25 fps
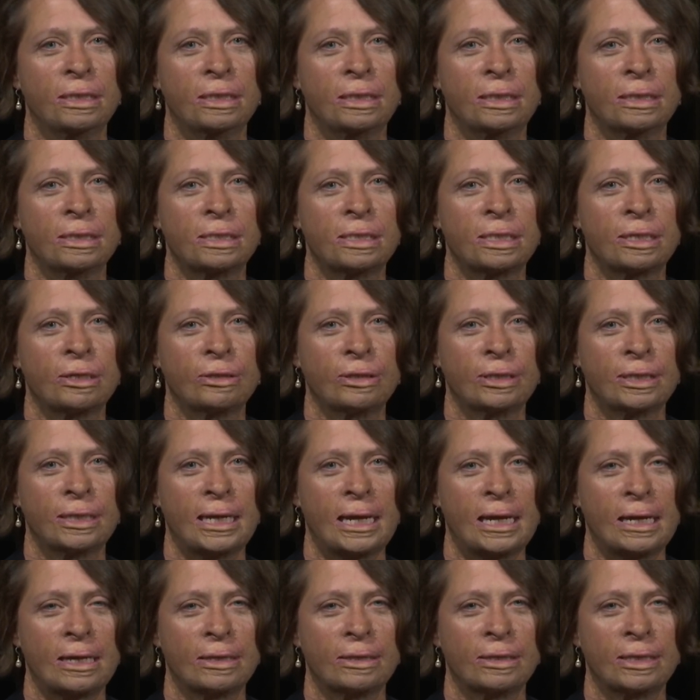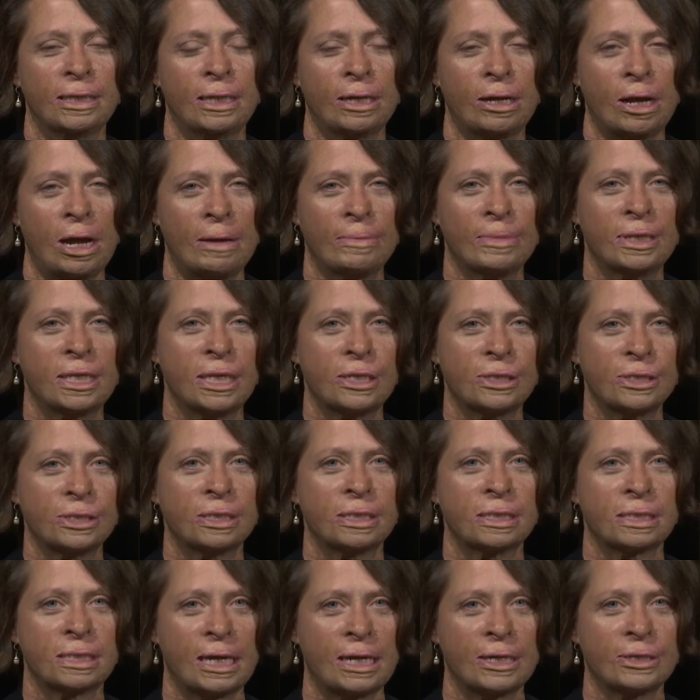until the
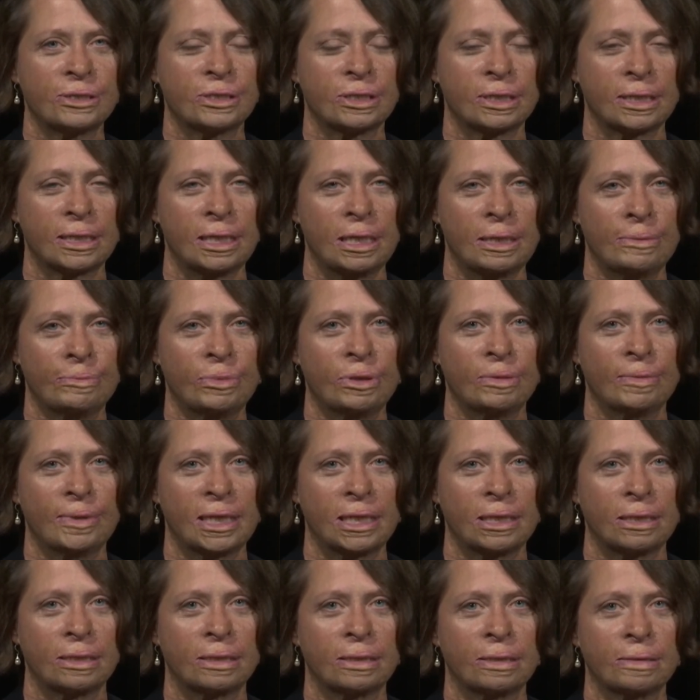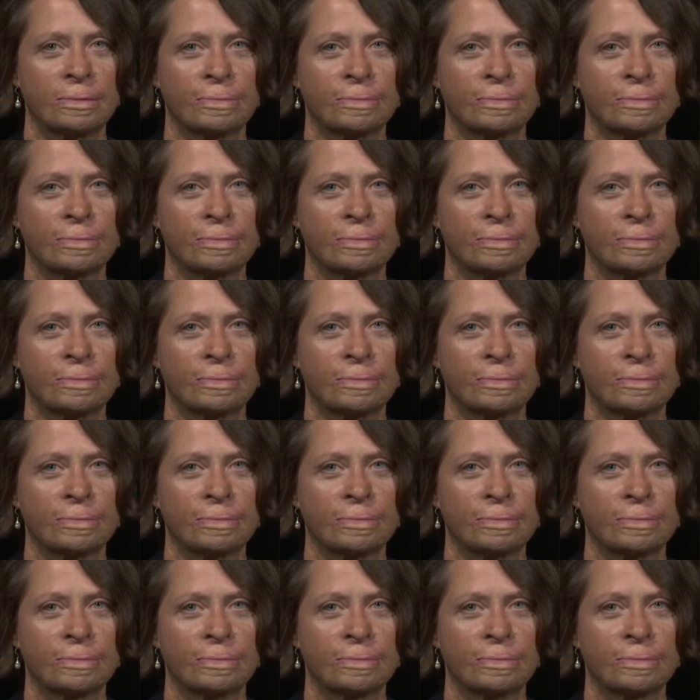accommodation is actually implemented.